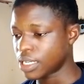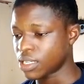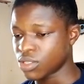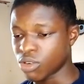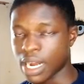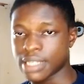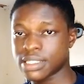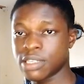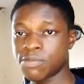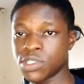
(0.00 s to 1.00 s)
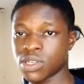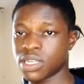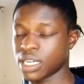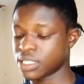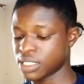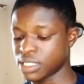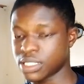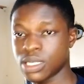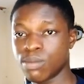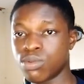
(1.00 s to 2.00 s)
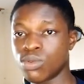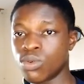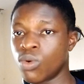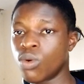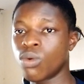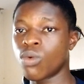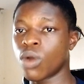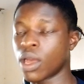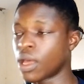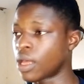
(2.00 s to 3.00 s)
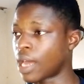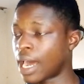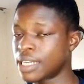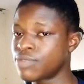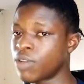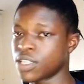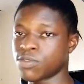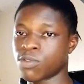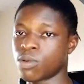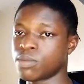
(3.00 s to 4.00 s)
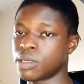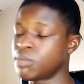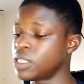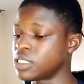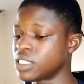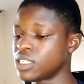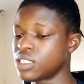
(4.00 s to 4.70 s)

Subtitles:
you can see feature that disable adverts from the page.